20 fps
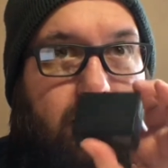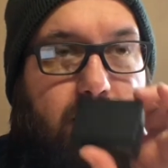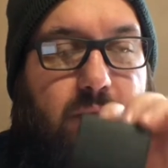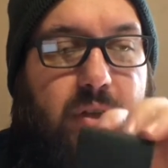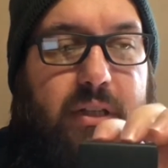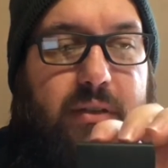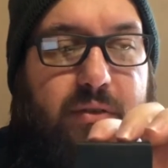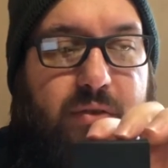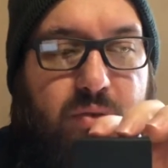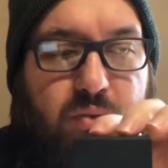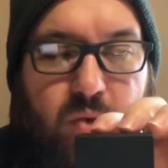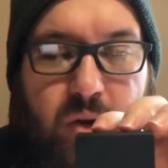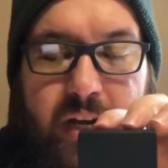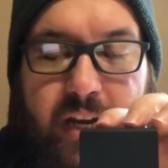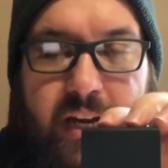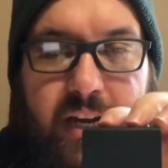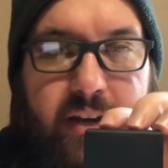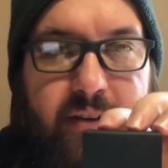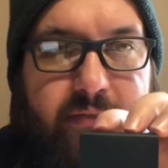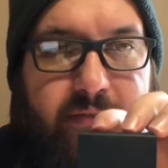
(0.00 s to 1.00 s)
what,
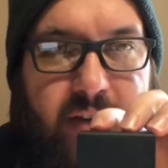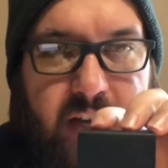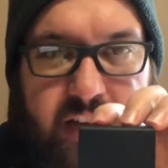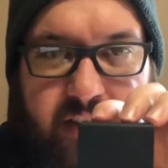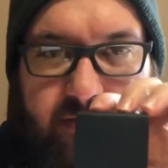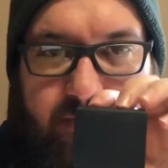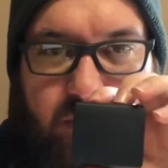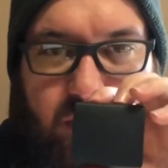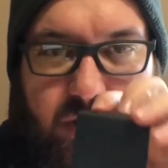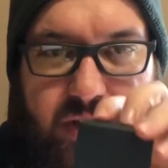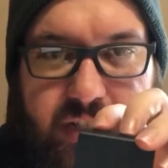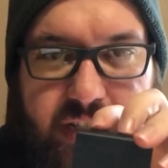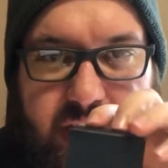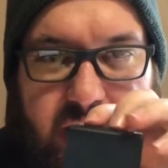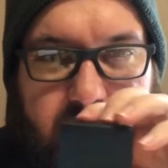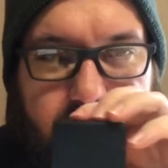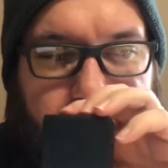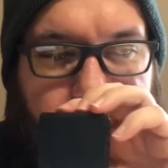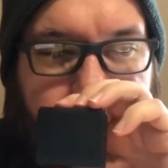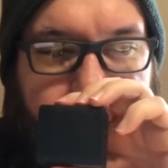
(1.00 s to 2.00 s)

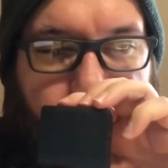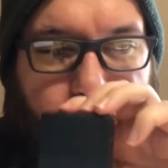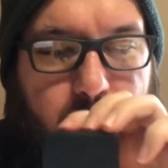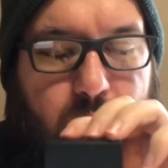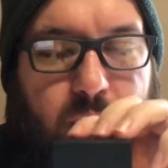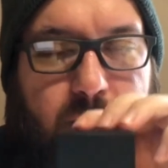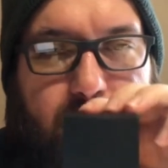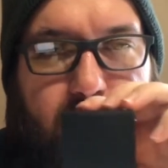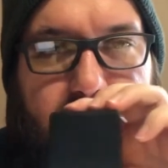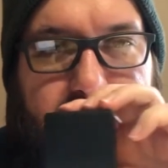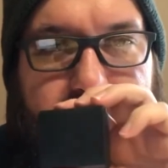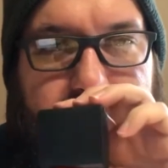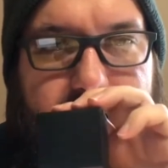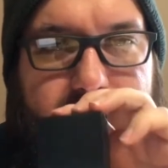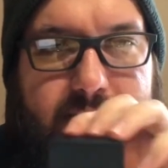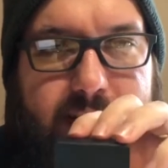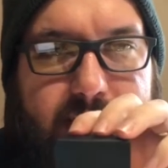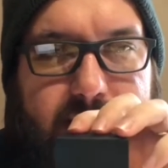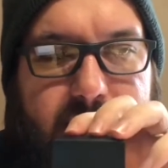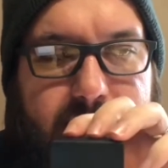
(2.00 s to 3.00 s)
25% from 41% to
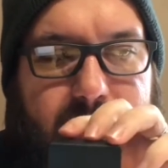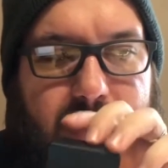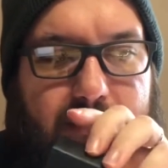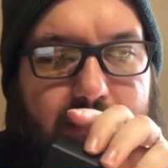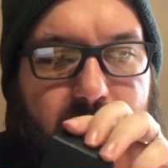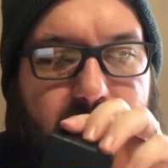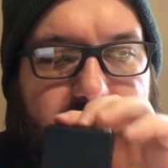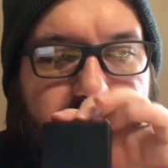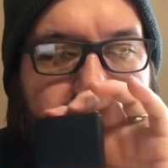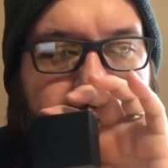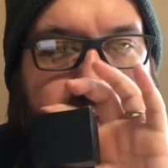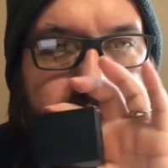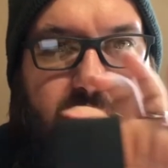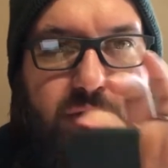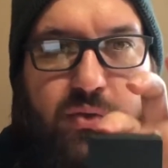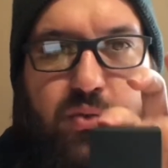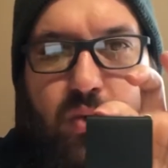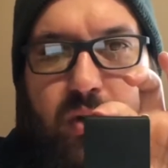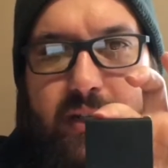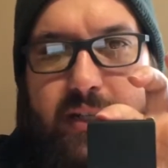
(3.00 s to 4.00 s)
65% in
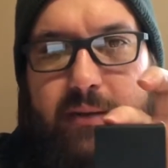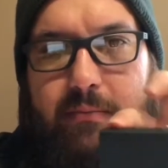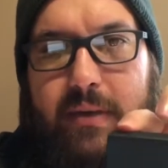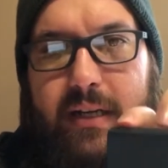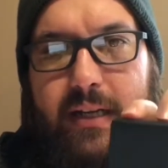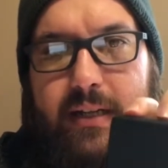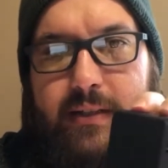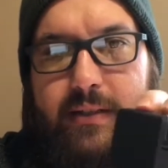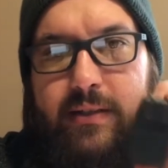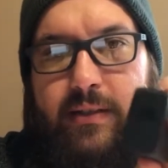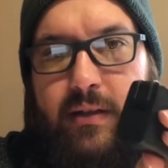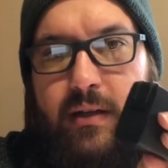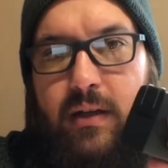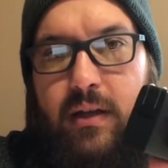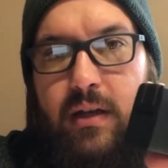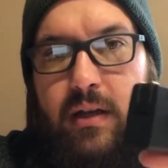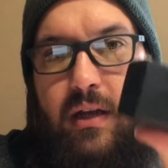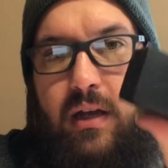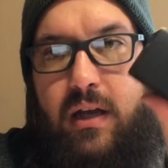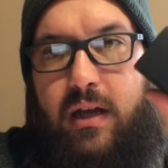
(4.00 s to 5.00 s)
20 minutes.
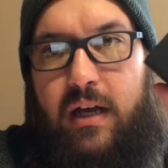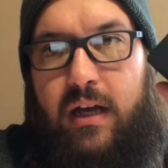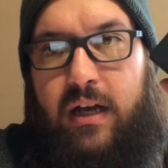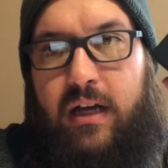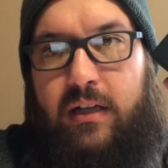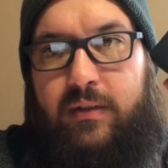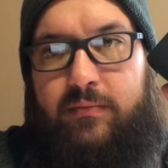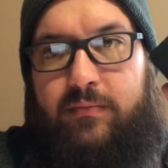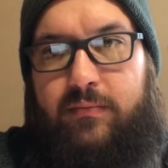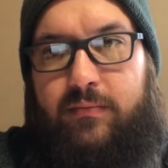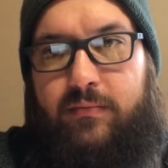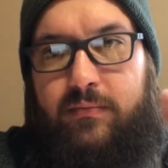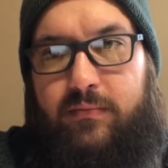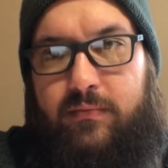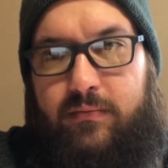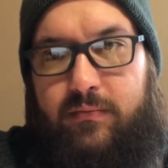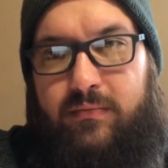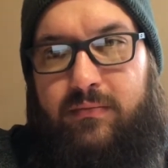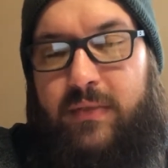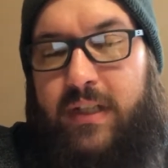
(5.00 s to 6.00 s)
Um,
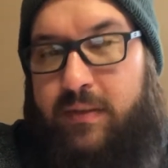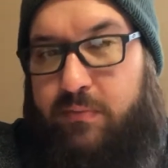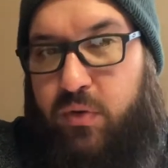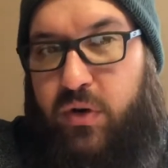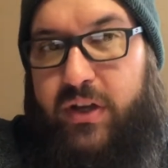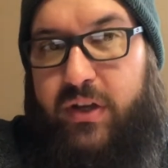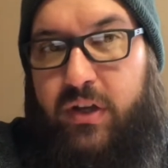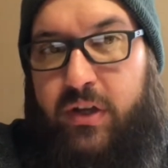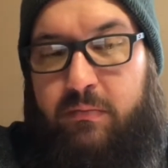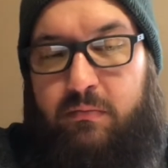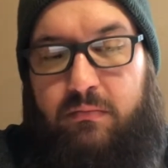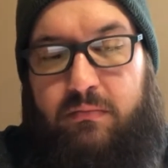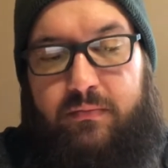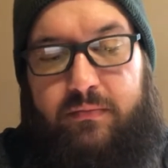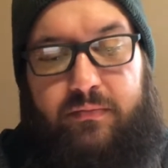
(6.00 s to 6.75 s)
it's pretty good.